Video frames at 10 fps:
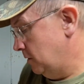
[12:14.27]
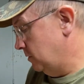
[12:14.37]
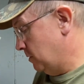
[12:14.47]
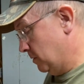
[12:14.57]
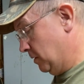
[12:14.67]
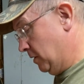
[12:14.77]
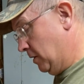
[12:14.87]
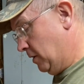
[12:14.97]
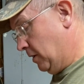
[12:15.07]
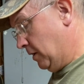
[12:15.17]
So,
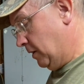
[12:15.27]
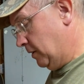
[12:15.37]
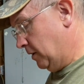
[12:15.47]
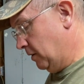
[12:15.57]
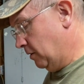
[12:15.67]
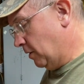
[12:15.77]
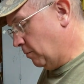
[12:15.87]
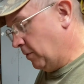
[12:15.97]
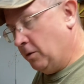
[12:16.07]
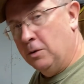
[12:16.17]
and then I'm
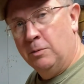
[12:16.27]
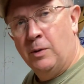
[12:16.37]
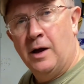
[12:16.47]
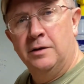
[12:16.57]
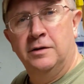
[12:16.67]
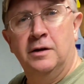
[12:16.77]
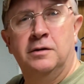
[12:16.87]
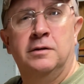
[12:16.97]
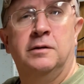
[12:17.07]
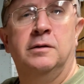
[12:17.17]
big on the
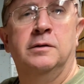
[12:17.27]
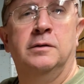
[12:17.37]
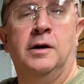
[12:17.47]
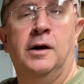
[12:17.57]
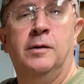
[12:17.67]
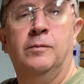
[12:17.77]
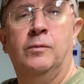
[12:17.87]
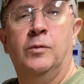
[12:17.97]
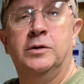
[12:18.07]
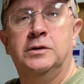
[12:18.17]
process.
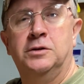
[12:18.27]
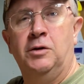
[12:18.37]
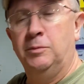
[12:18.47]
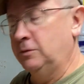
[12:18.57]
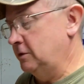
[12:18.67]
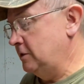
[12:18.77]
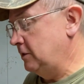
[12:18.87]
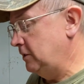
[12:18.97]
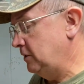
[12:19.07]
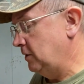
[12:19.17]
Once it's crimped, it's
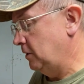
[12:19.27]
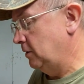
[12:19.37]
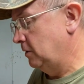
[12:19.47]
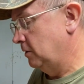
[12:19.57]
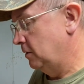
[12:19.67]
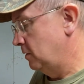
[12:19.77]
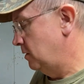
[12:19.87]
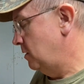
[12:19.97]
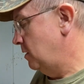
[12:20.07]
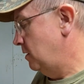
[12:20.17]
into here.
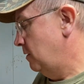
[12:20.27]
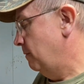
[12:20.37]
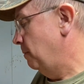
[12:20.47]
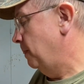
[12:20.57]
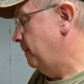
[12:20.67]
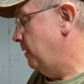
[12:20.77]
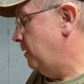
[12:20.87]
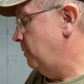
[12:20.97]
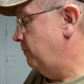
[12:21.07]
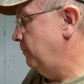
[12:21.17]

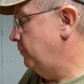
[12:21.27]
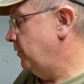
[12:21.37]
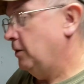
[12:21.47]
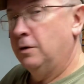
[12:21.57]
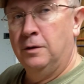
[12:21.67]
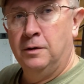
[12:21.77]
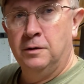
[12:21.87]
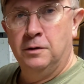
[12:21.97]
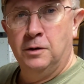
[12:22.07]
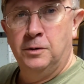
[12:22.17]
They're
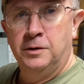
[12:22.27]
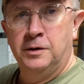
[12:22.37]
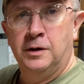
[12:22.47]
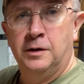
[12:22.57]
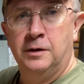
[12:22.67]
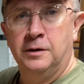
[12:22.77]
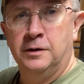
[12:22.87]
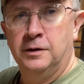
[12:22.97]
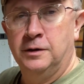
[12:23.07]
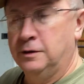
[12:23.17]
loaded,
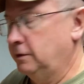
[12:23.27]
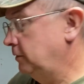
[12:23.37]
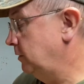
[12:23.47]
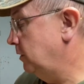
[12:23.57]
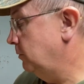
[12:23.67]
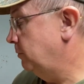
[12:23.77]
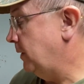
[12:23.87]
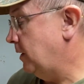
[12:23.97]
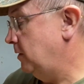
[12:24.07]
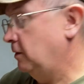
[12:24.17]
with
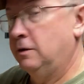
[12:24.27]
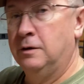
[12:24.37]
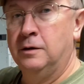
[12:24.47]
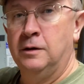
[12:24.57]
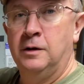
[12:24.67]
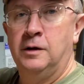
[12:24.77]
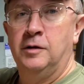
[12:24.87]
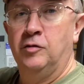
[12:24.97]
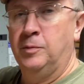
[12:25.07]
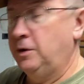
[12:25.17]
powder
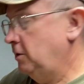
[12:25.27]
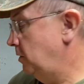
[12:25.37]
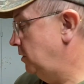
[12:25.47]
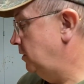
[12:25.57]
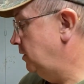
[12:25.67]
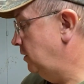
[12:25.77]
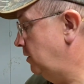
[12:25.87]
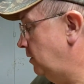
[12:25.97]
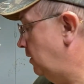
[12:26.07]
from here into here.